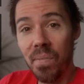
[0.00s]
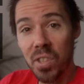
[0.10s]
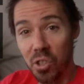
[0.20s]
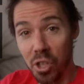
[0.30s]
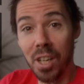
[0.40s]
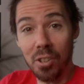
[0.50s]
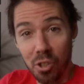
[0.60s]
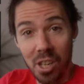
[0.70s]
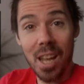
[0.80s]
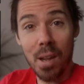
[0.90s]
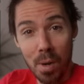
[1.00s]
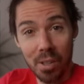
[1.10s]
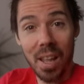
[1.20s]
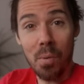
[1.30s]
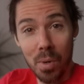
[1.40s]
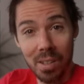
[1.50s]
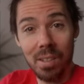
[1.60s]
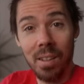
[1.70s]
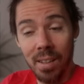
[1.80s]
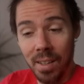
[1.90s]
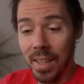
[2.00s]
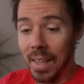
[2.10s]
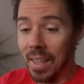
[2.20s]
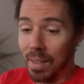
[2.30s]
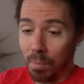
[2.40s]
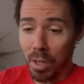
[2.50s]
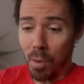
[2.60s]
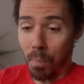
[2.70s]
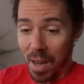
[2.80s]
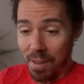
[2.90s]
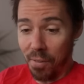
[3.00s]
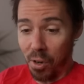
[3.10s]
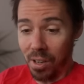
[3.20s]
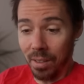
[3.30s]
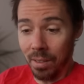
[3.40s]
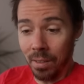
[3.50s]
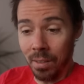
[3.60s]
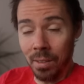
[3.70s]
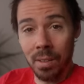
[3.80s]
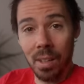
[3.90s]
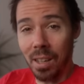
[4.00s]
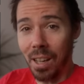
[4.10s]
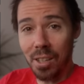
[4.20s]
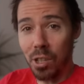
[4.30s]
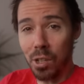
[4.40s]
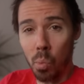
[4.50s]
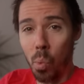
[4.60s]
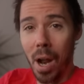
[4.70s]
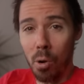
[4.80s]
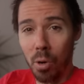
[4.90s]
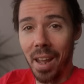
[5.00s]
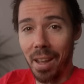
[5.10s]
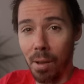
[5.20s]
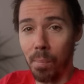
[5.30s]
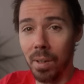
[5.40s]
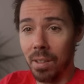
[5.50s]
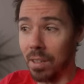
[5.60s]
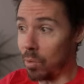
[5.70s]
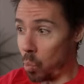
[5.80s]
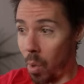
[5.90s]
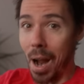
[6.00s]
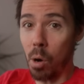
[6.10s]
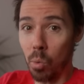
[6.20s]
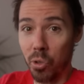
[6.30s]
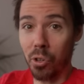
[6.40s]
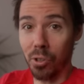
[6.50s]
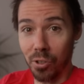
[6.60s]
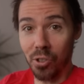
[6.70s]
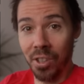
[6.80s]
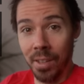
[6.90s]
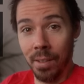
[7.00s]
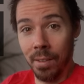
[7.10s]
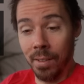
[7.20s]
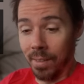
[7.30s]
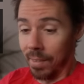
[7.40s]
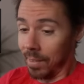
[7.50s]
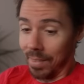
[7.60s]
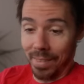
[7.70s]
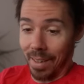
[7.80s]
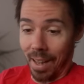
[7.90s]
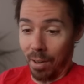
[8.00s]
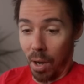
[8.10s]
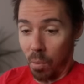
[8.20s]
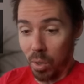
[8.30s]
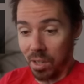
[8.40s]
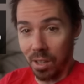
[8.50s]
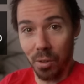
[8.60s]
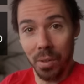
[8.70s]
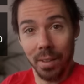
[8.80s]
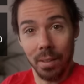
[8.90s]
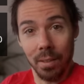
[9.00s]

Sync stave on that one. But you pay for it. Unless this WowCam is wowzers, I, I wouldn't do it.